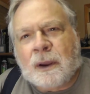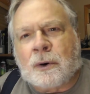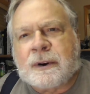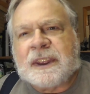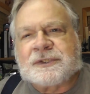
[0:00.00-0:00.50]

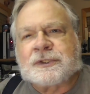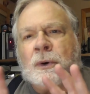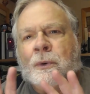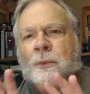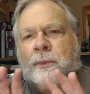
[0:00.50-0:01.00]
Okay,
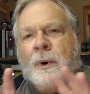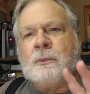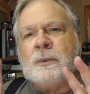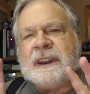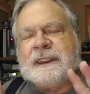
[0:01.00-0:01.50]
so
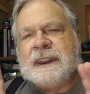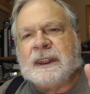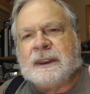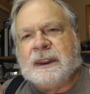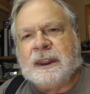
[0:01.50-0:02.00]
what we
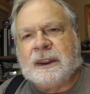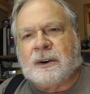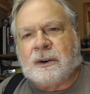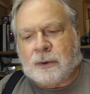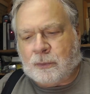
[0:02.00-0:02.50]
did
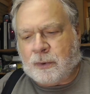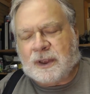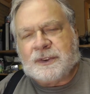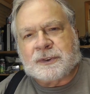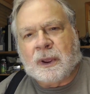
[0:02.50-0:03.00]
here
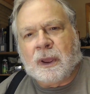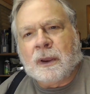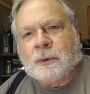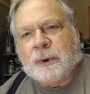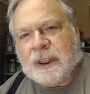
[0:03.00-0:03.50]
was
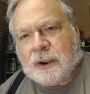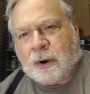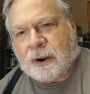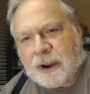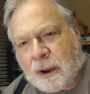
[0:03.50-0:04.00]
we
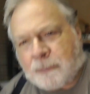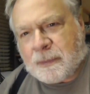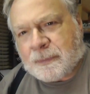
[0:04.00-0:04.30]
hooked up